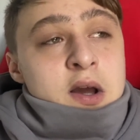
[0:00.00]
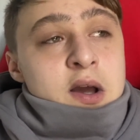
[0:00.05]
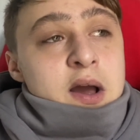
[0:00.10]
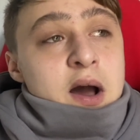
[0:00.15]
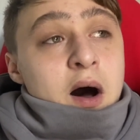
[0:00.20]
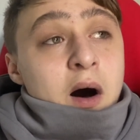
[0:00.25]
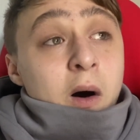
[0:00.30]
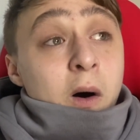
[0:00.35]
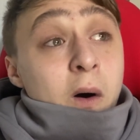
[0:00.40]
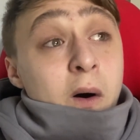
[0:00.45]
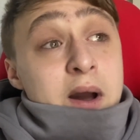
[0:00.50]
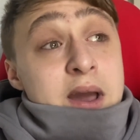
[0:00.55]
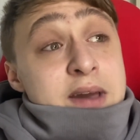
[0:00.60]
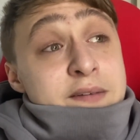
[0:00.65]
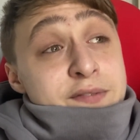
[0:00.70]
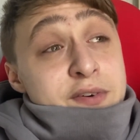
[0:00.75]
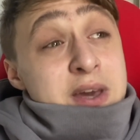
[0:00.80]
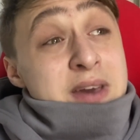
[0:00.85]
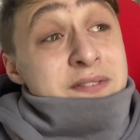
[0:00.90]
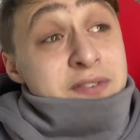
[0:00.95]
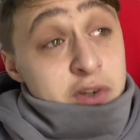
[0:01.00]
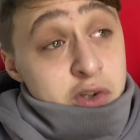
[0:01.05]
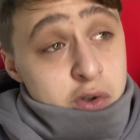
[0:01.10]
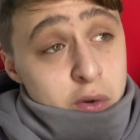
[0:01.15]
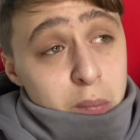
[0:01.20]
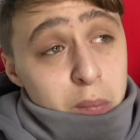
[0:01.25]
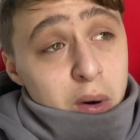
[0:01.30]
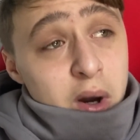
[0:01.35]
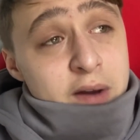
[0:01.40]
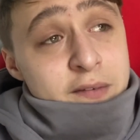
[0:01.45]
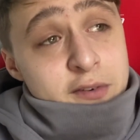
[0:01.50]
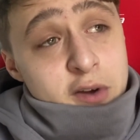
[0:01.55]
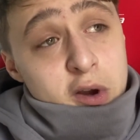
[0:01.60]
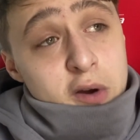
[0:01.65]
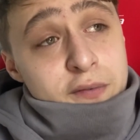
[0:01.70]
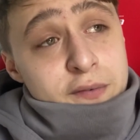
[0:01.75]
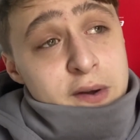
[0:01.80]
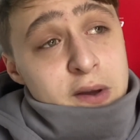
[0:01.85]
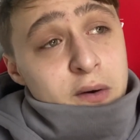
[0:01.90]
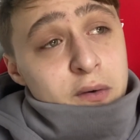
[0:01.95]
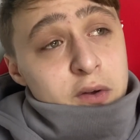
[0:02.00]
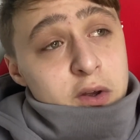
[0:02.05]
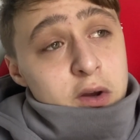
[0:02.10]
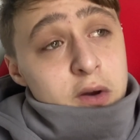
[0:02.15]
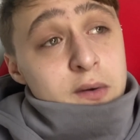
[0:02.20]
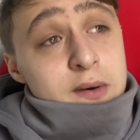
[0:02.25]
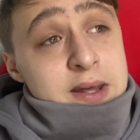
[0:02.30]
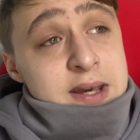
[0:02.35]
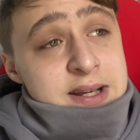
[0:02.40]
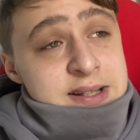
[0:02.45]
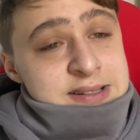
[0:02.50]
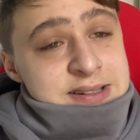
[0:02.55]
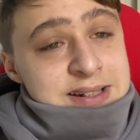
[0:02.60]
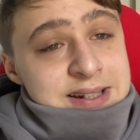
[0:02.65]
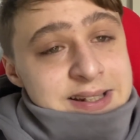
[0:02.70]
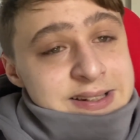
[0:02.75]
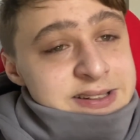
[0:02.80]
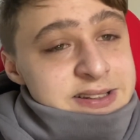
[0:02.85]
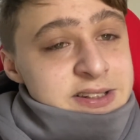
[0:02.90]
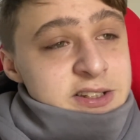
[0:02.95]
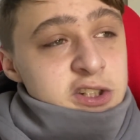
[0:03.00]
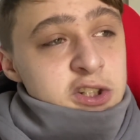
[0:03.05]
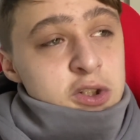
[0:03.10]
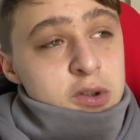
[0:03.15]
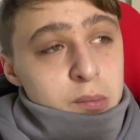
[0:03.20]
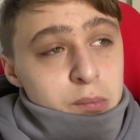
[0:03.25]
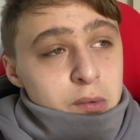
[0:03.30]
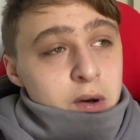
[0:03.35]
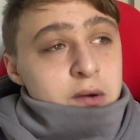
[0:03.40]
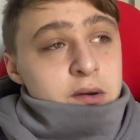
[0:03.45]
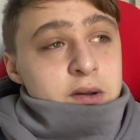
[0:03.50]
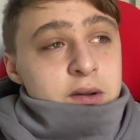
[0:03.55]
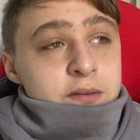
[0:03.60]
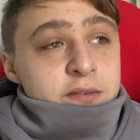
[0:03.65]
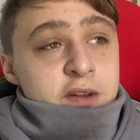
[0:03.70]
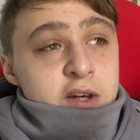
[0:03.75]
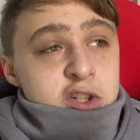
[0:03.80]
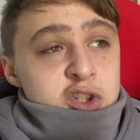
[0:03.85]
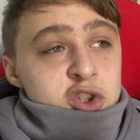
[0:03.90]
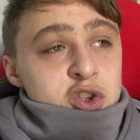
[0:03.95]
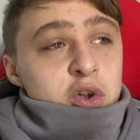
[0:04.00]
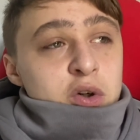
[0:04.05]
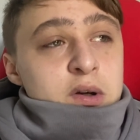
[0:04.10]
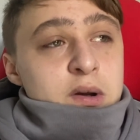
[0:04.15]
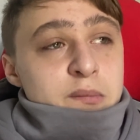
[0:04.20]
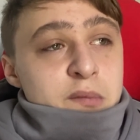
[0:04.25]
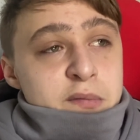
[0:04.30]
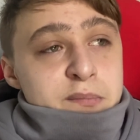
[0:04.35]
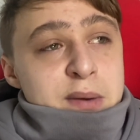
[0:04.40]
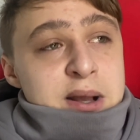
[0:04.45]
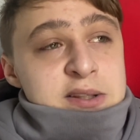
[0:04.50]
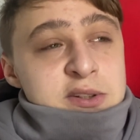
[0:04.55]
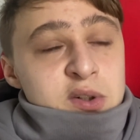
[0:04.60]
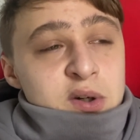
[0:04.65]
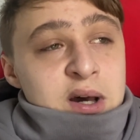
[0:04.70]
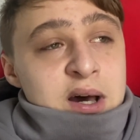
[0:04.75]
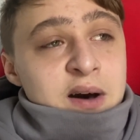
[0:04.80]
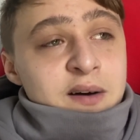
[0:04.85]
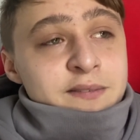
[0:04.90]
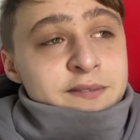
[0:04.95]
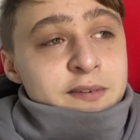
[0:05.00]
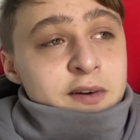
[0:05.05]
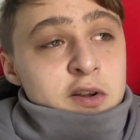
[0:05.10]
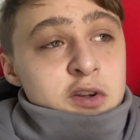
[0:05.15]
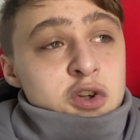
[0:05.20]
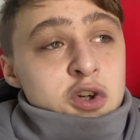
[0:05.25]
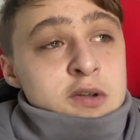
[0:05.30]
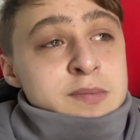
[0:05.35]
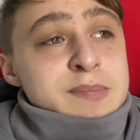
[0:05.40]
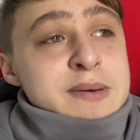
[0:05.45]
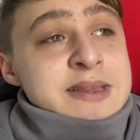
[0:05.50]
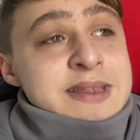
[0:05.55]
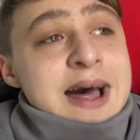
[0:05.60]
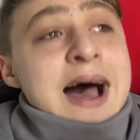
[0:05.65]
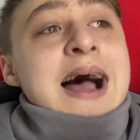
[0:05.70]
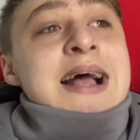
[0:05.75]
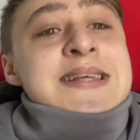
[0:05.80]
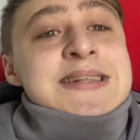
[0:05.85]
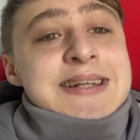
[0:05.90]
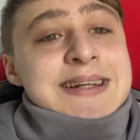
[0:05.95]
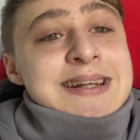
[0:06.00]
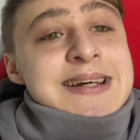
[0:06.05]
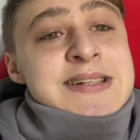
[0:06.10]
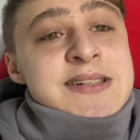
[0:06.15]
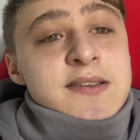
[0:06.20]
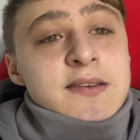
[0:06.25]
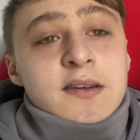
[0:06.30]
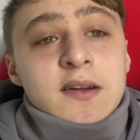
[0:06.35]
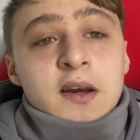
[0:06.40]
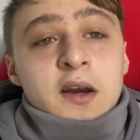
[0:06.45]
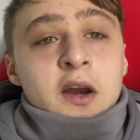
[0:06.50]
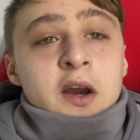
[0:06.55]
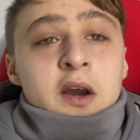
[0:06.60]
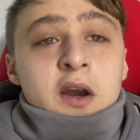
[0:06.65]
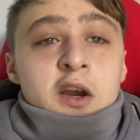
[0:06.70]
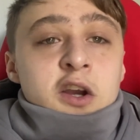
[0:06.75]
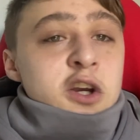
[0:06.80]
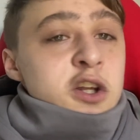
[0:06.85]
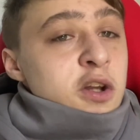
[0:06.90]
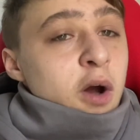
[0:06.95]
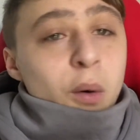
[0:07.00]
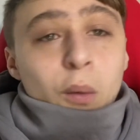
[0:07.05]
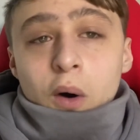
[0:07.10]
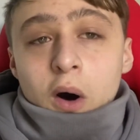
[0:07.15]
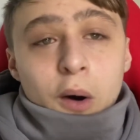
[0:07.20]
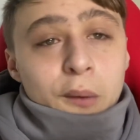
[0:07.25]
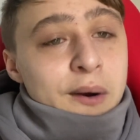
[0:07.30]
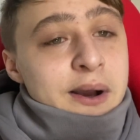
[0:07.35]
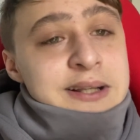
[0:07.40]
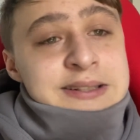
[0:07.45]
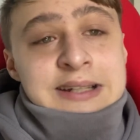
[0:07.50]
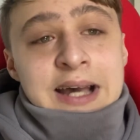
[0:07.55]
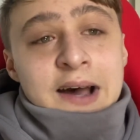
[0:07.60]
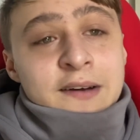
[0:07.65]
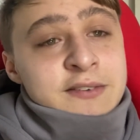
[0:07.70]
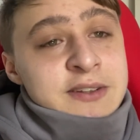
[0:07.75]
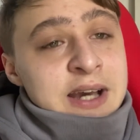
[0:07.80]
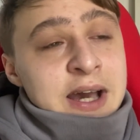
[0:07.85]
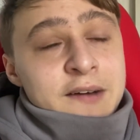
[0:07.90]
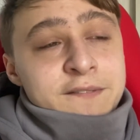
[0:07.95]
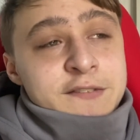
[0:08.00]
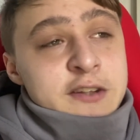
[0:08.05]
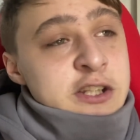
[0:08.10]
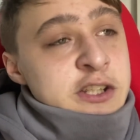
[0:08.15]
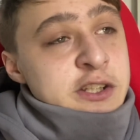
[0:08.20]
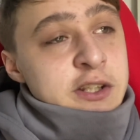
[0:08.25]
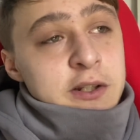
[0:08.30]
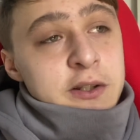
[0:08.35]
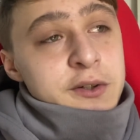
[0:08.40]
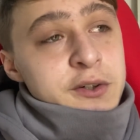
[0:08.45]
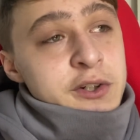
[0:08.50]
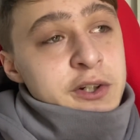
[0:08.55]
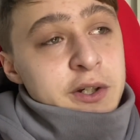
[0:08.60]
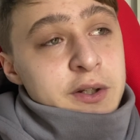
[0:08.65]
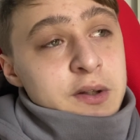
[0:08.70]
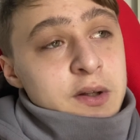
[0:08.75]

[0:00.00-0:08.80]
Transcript: or if you feel you need to listen to someone that's struggling with mental health, just be there to listen. You don't always have to have the solution.